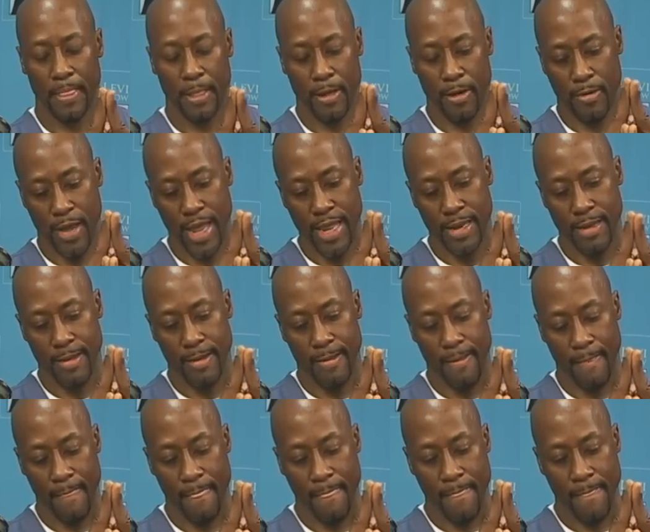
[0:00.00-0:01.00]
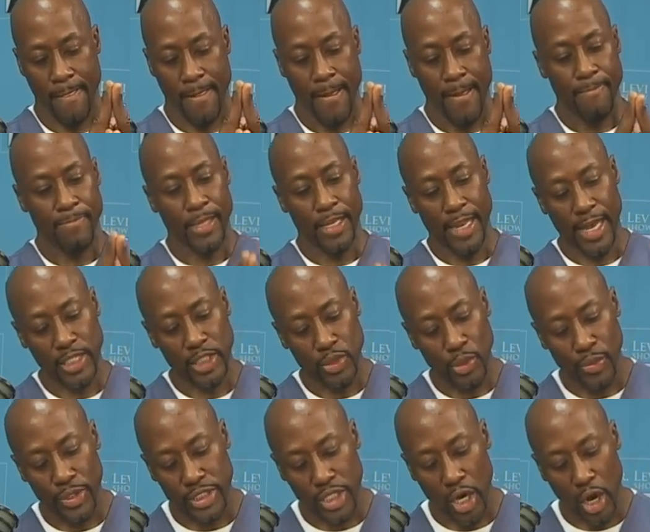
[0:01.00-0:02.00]
all right? The next
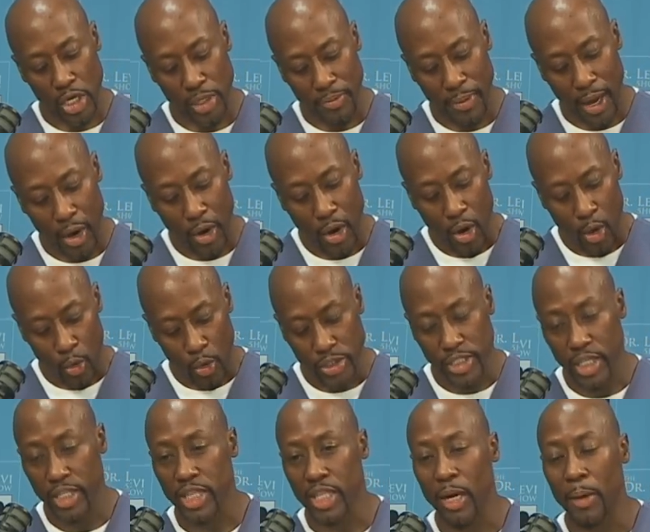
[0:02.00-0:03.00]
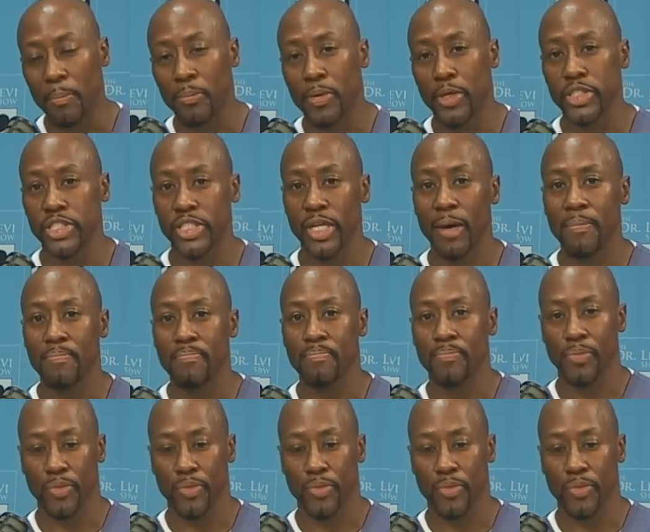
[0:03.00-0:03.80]
one we talked about was the thumb push-up.